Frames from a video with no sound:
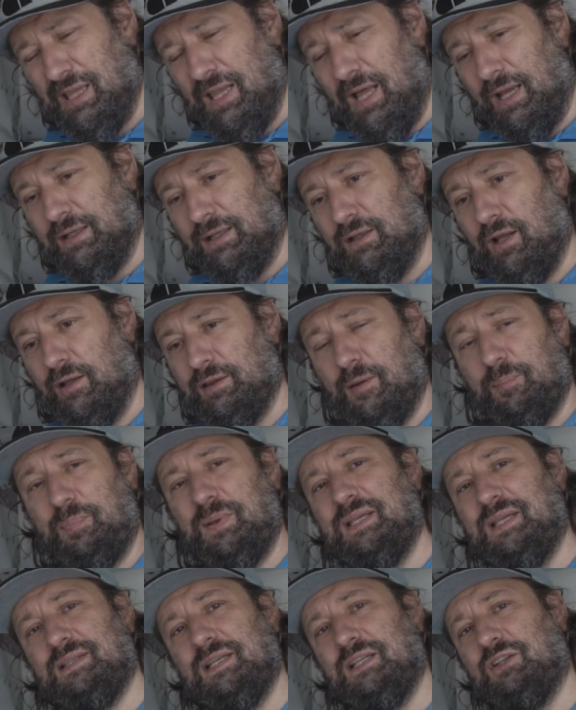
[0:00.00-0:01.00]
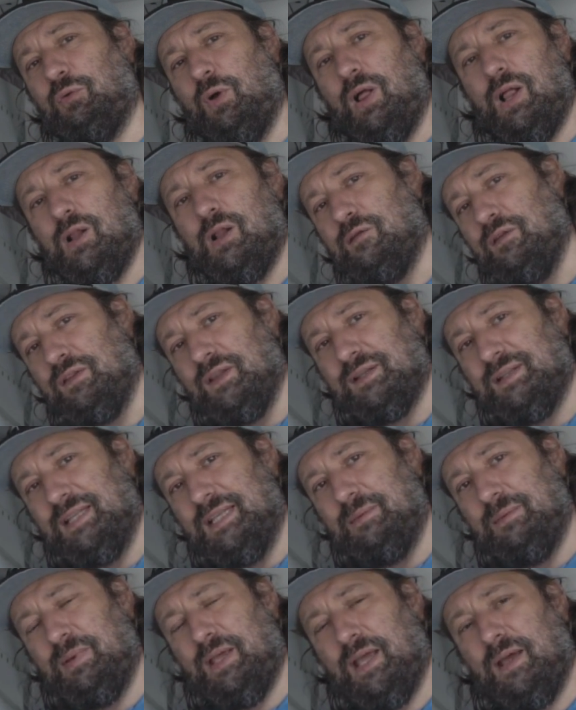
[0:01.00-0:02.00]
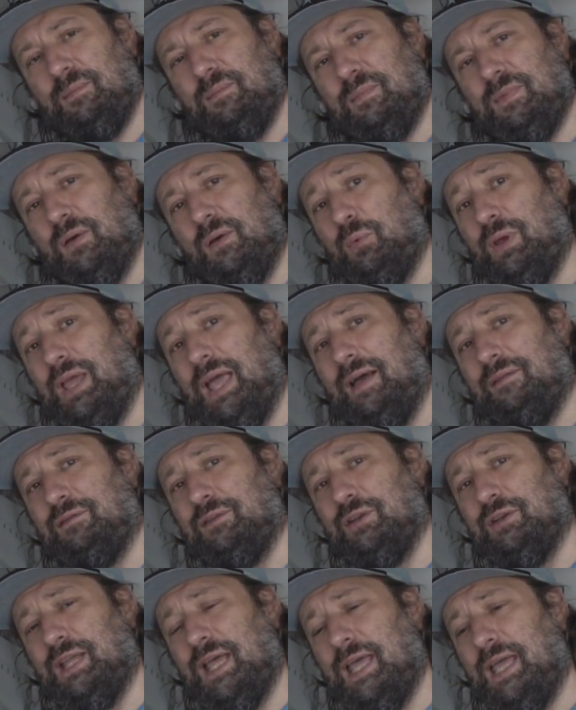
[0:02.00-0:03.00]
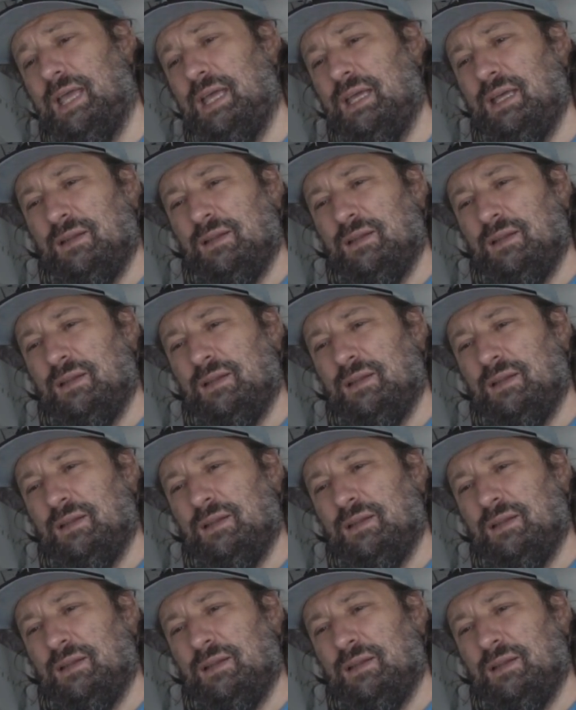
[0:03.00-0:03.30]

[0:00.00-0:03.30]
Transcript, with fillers: like not the PC12 and the TBM that we have today.